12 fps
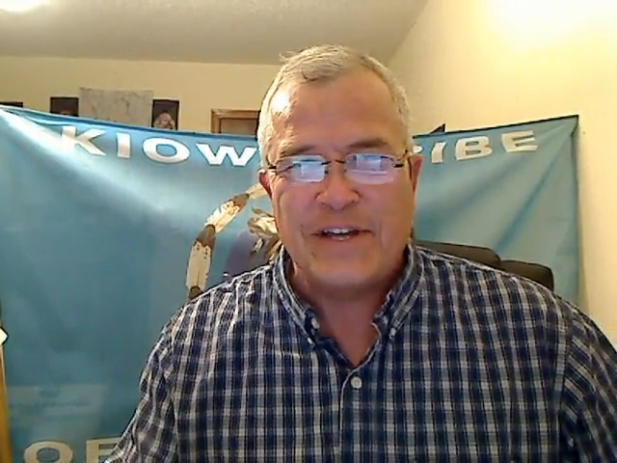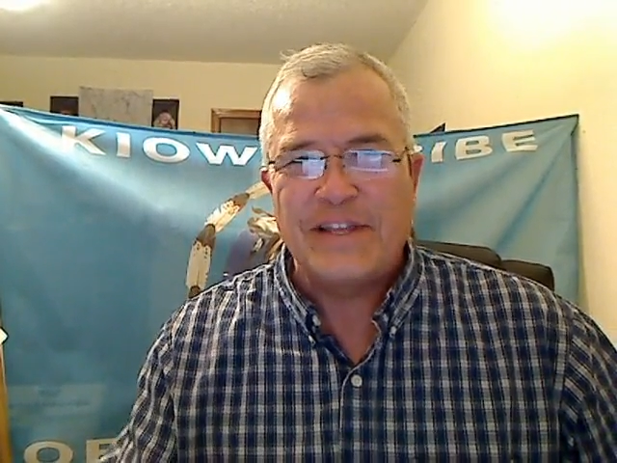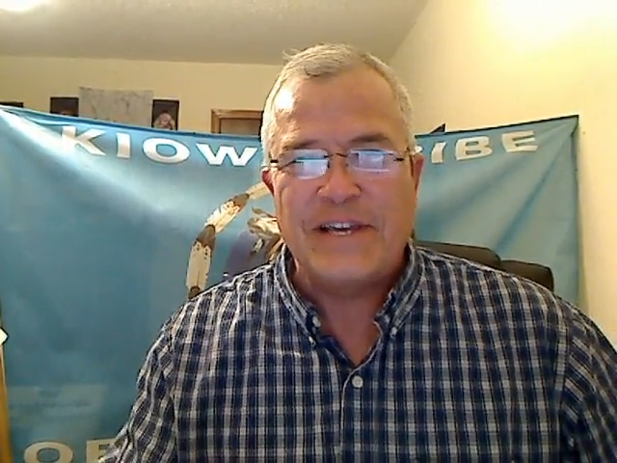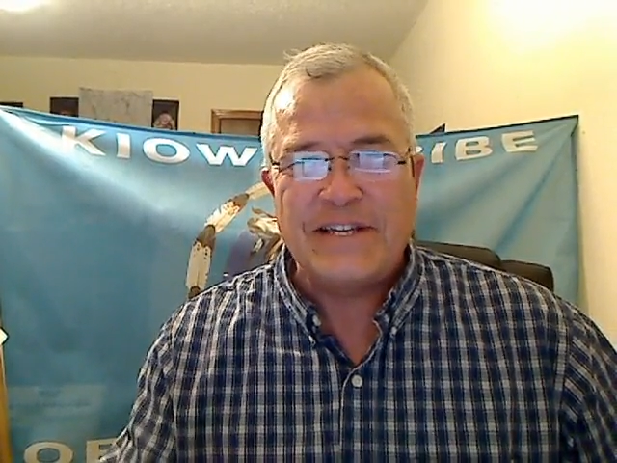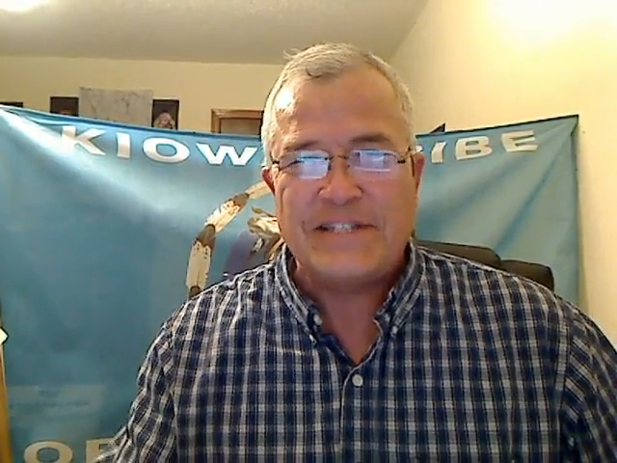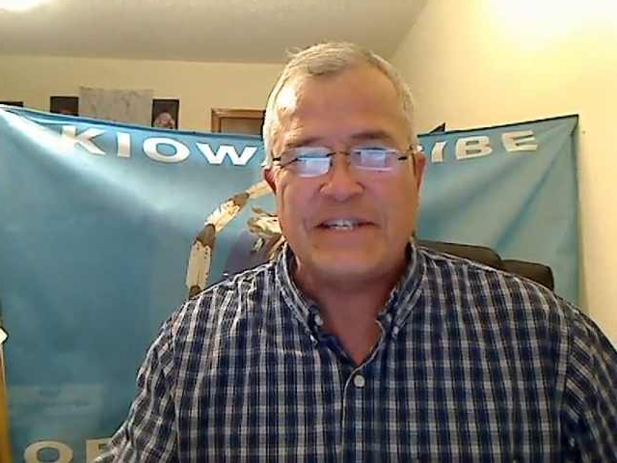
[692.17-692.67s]
at
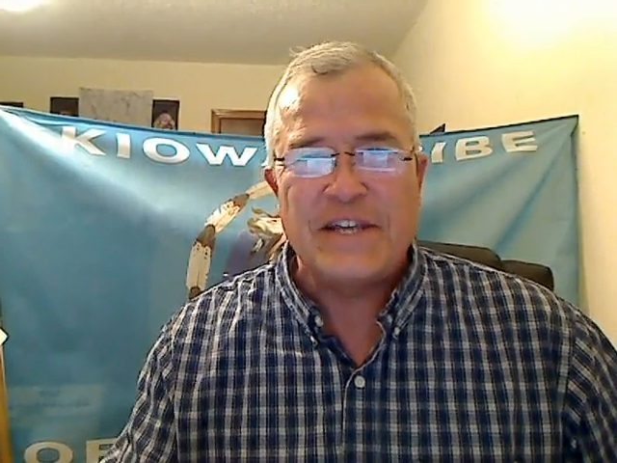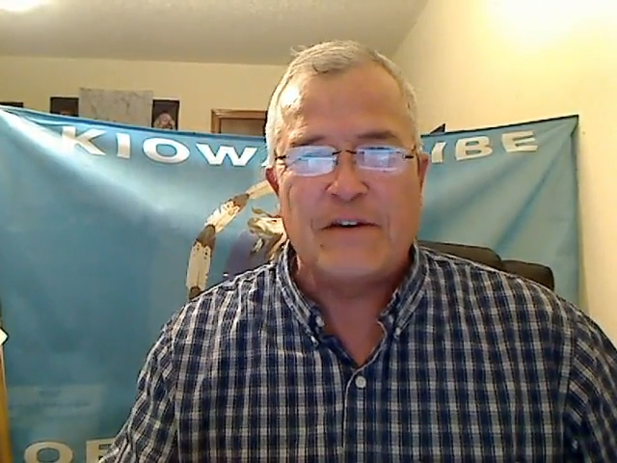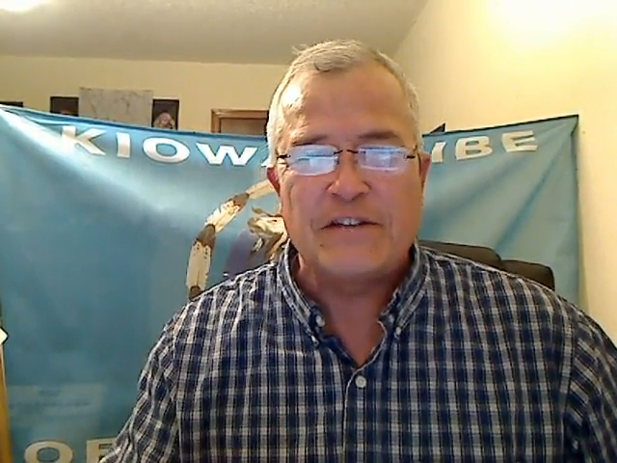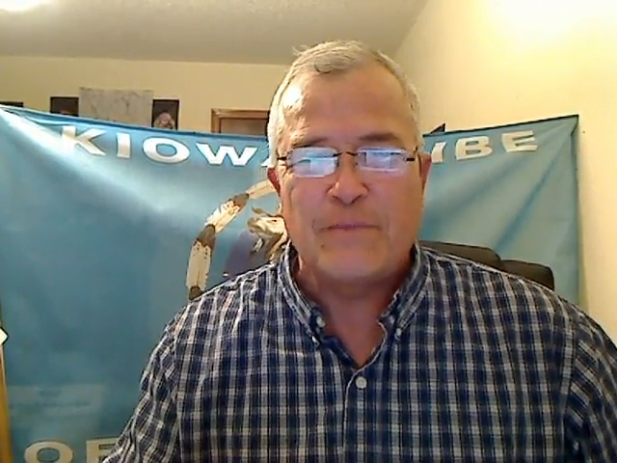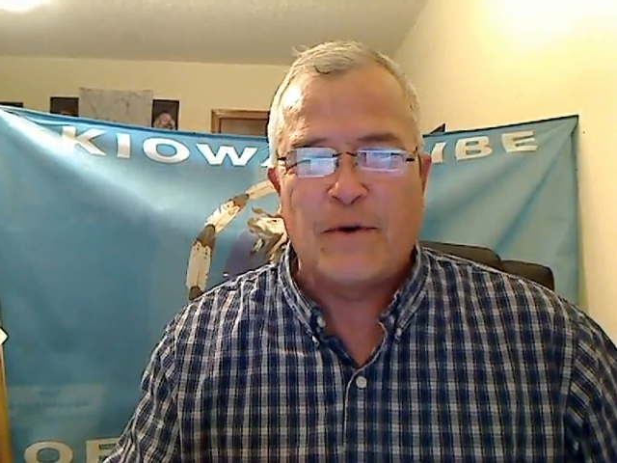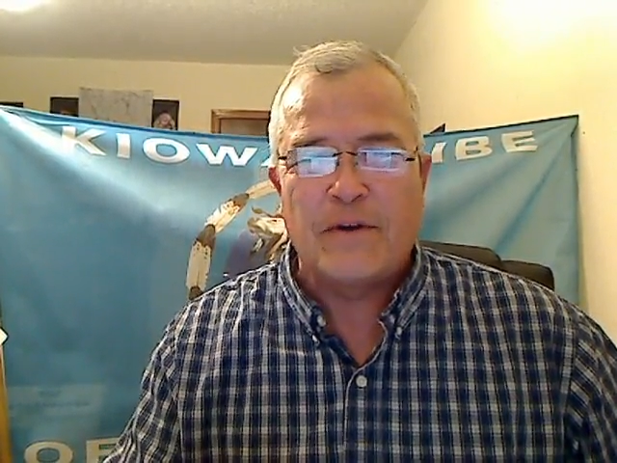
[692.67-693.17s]
least she
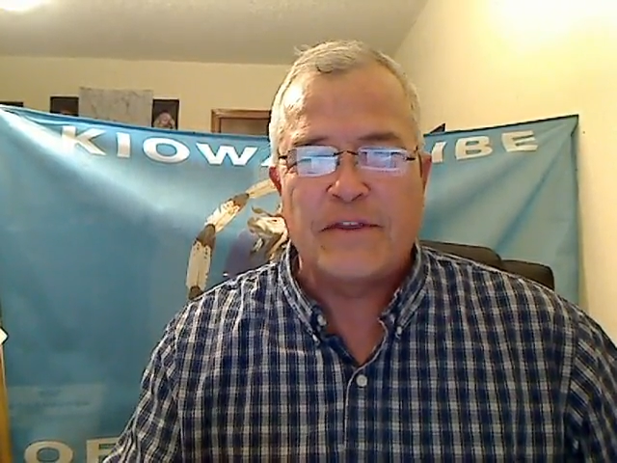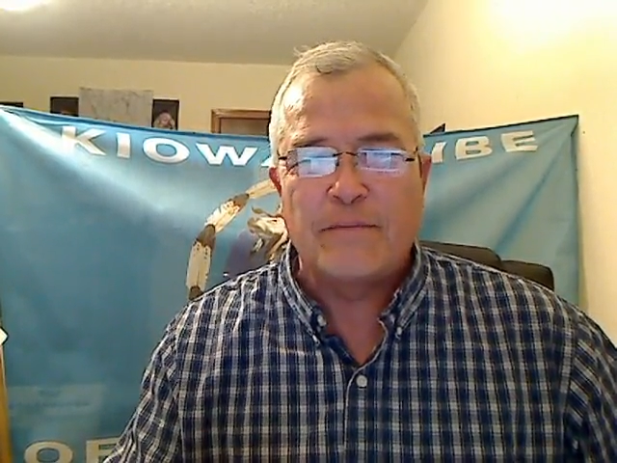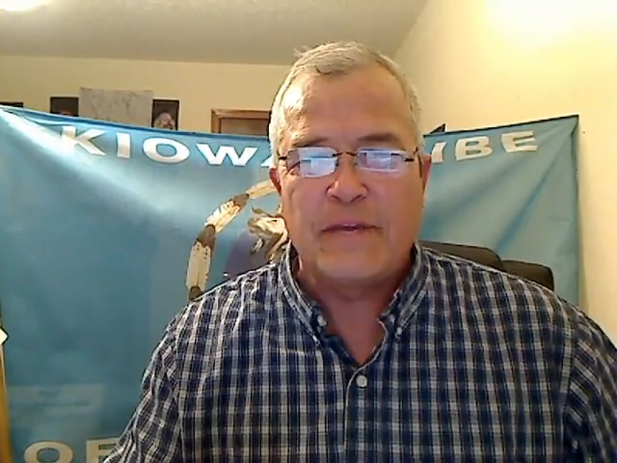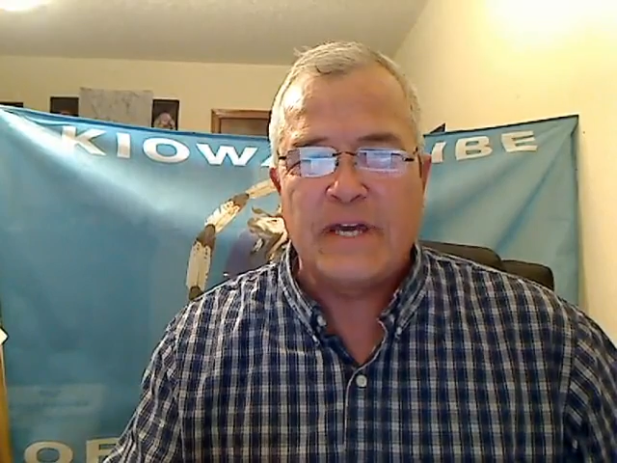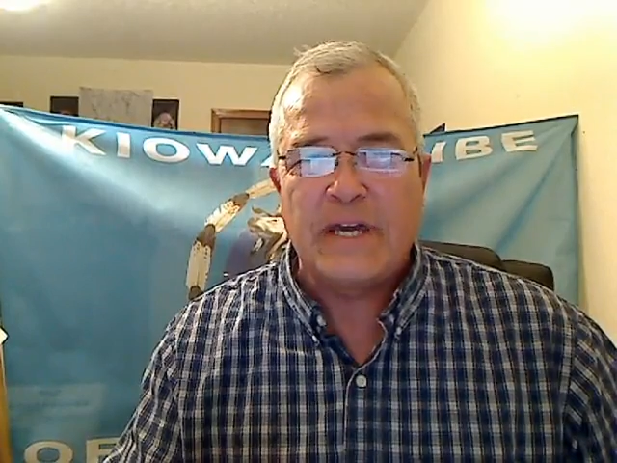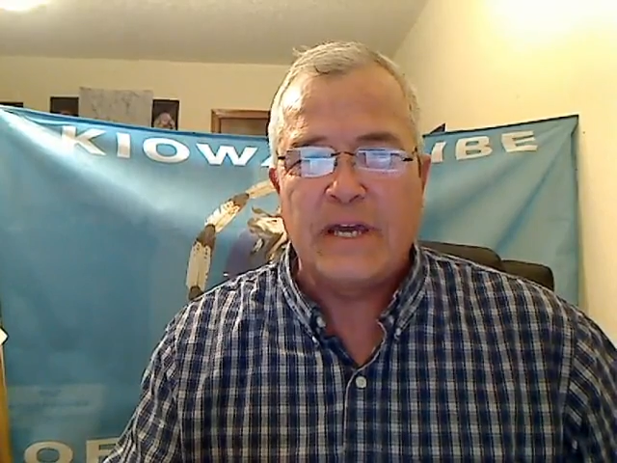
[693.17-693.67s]
knows more than
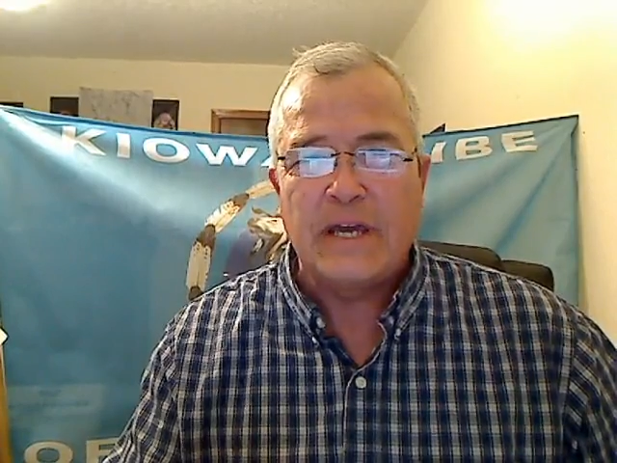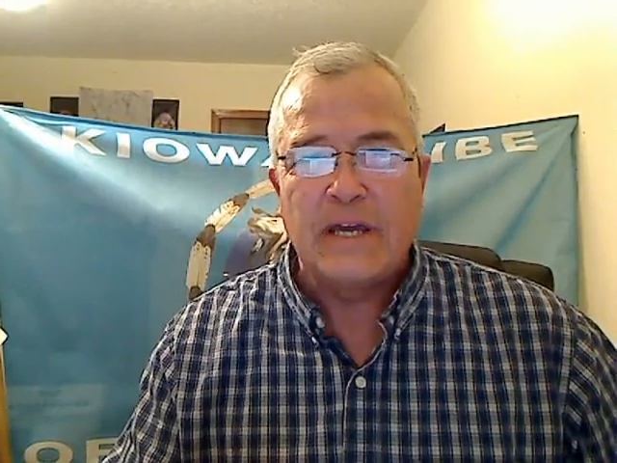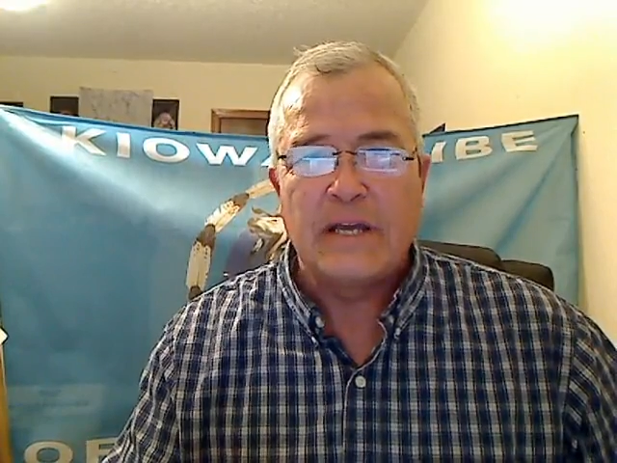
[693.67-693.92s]
me.